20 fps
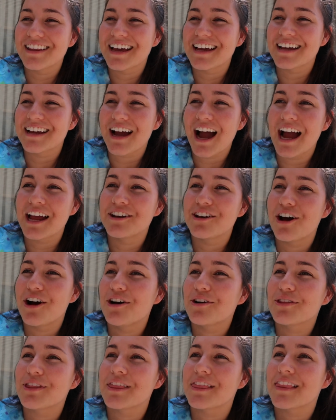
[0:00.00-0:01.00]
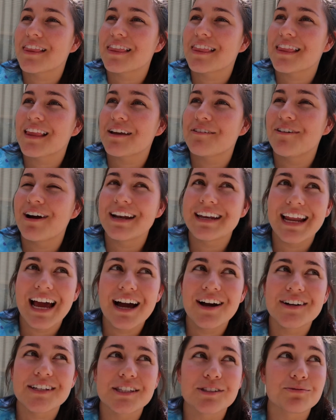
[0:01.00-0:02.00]
Like I know right
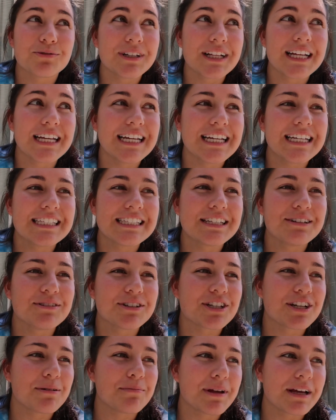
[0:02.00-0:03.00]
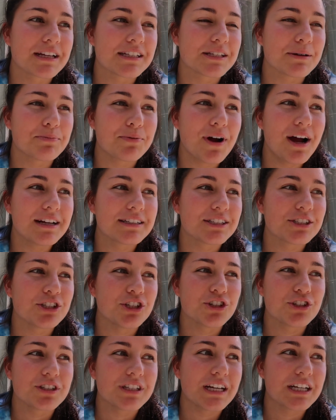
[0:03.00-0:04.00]
now it's really easy, which I'm like surprised because
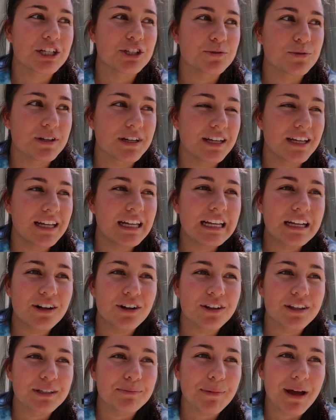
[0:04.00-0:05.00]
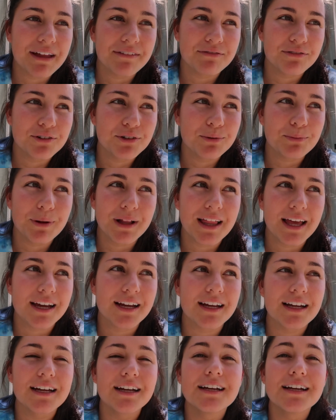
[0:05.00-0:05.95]
usually I just want to eat all the bad food, but like